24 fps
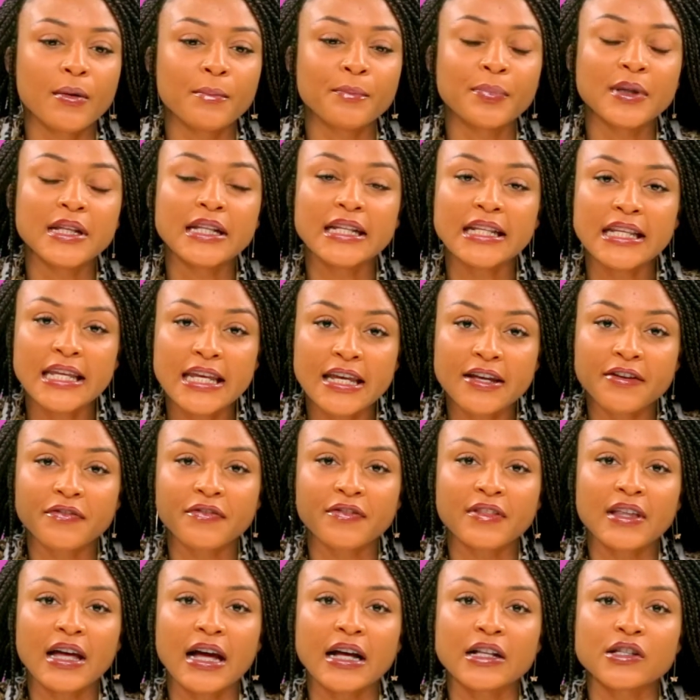
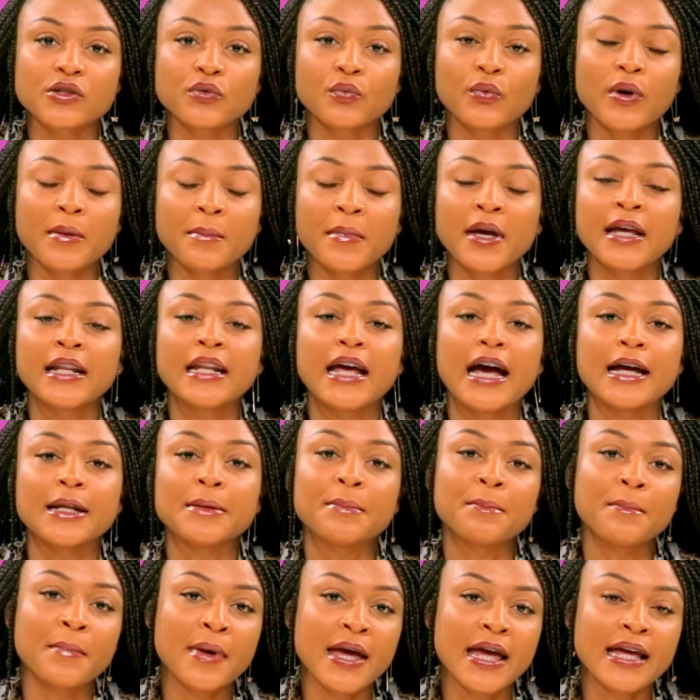belief that women
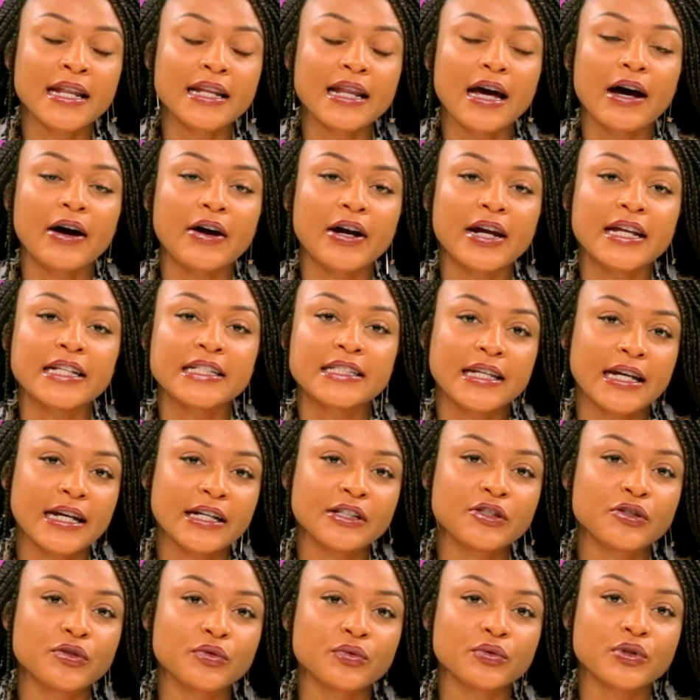and men are
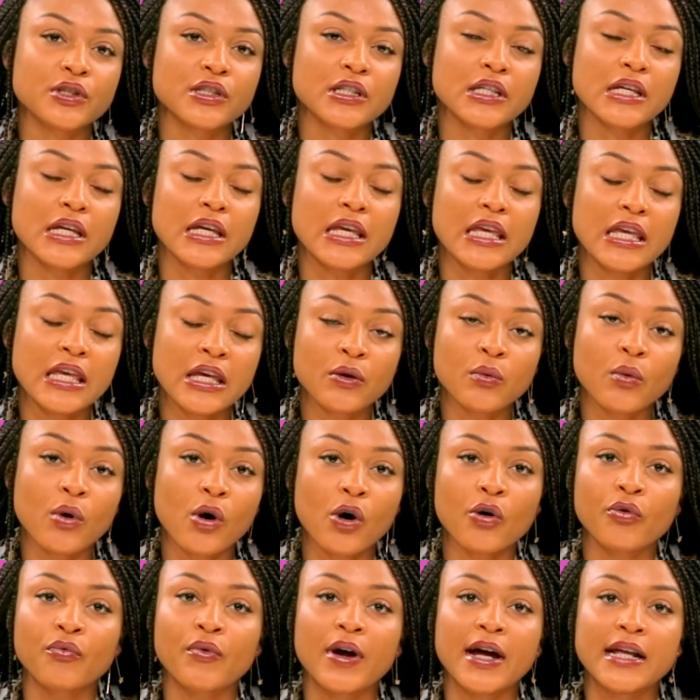entitled to
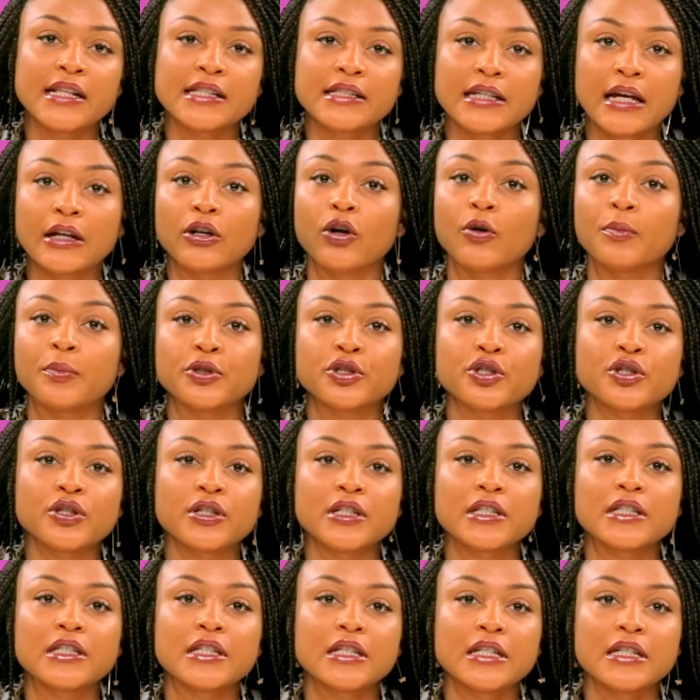equal rights and
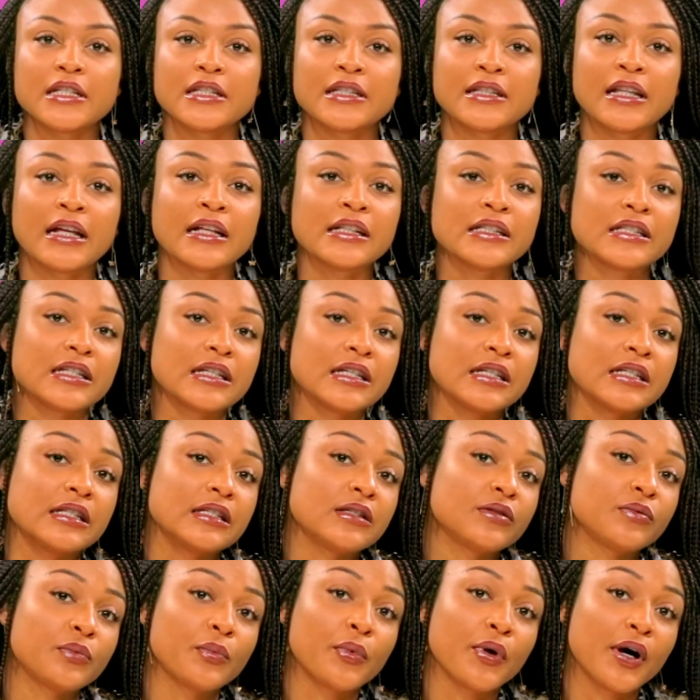opportunities. That
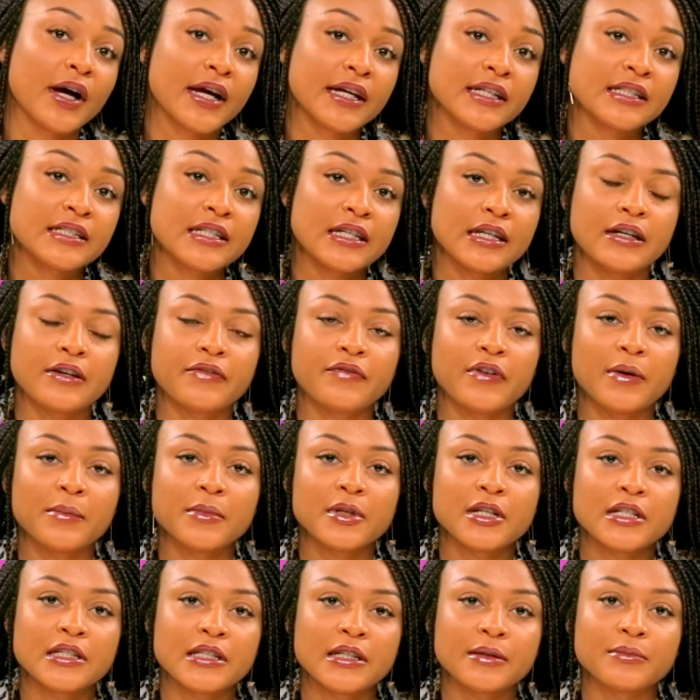is what I take
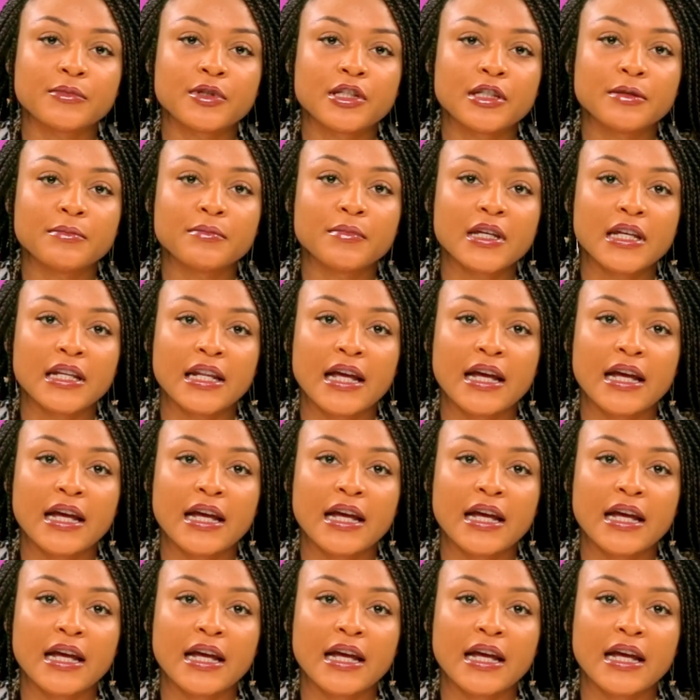feminism to mean